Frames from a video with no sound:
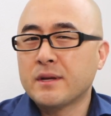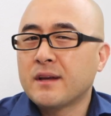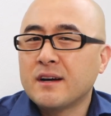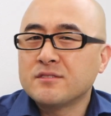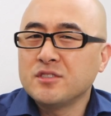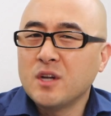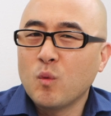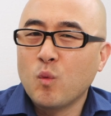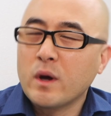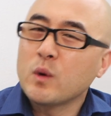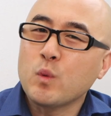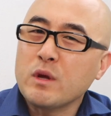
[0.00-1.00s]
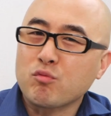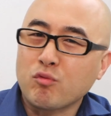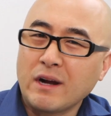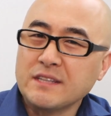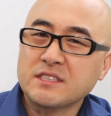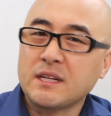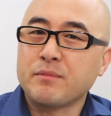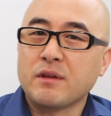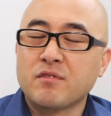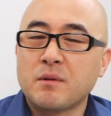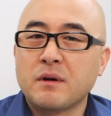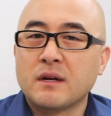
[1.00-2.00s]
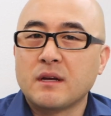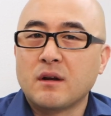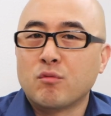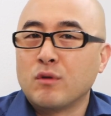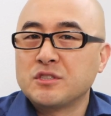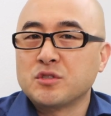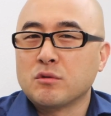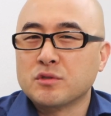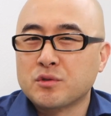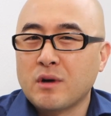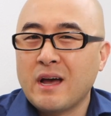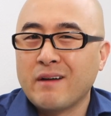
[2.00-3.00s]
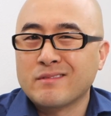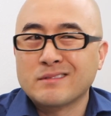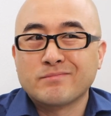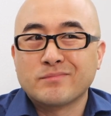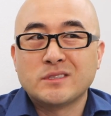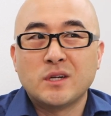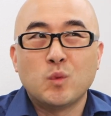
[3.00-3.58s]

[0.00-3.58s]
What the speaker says: Because, when we write something from an original draft,